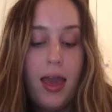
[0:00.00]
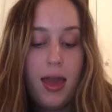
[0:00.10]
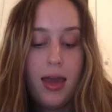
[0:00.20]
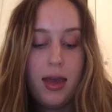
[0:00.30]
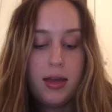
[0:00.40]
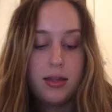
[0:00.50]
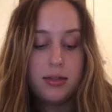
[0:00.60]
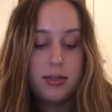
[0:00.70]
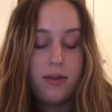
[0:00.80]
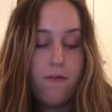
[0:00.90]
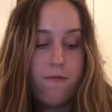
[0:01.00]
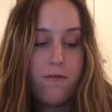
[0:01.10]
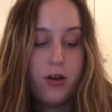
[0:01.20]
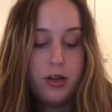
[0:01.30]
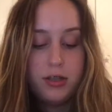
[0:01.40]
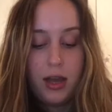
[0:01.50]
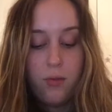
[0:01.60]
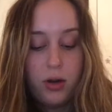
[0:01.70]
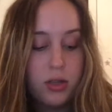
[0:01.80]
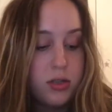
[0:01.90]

and first I want to